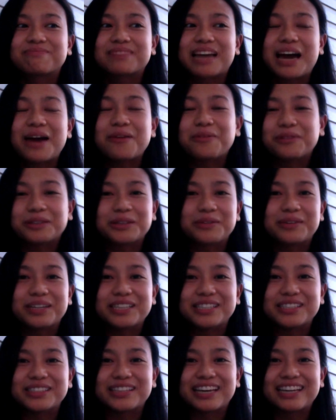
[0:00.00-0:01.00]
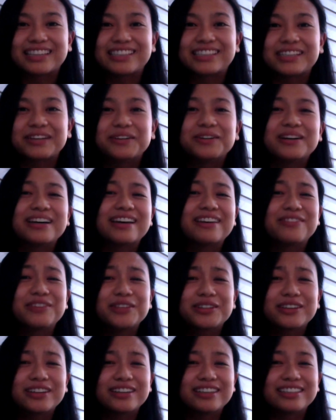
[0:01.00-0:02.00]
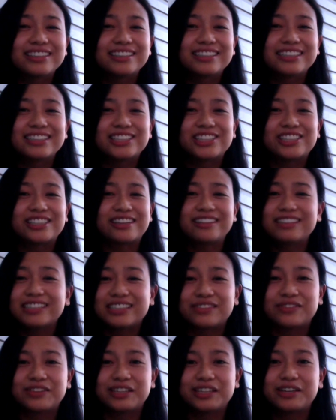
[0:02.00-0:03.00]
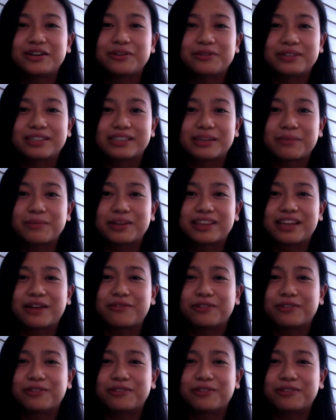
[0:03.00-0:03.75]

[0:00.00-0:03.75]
I really want to do that. So if you could share this video with someone that